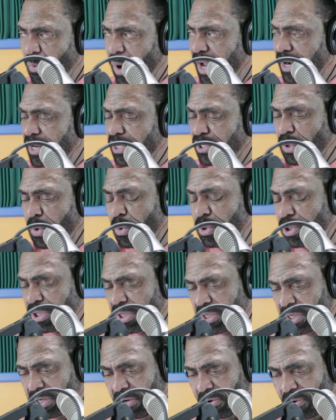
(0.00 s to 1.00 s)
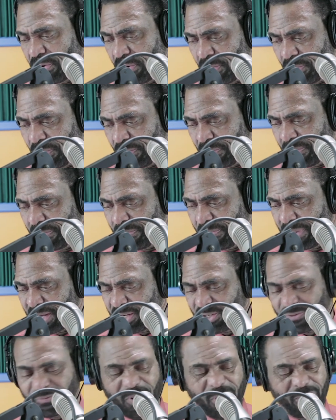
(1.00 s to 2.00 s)
widest ocean or
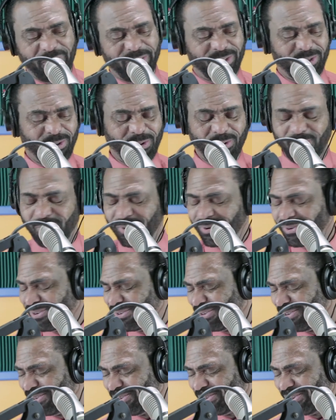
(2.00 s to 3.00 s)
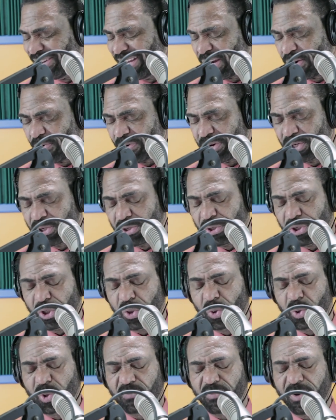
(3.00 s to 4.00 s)
biggest forest or acreage to
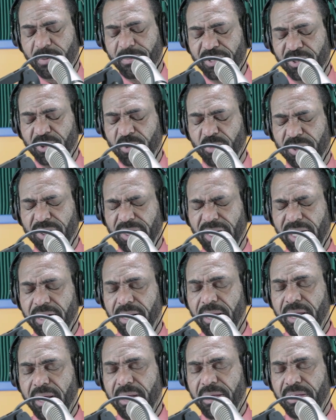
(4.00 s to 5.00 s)
choose from, as you said.